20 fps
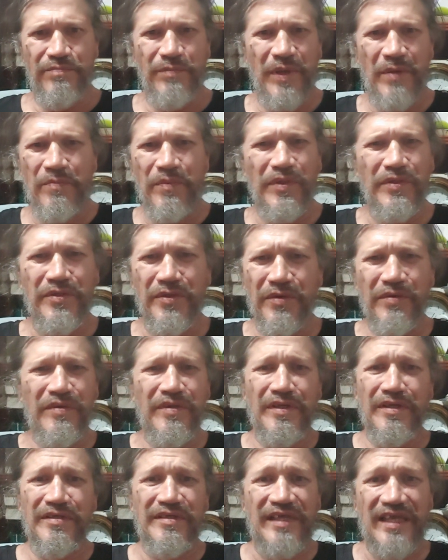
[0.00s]
people
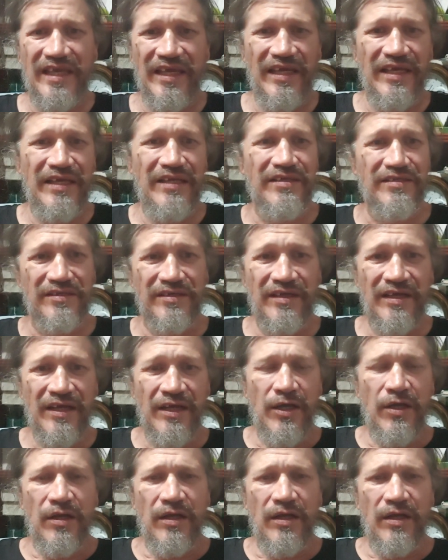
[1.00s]
doing this, kids.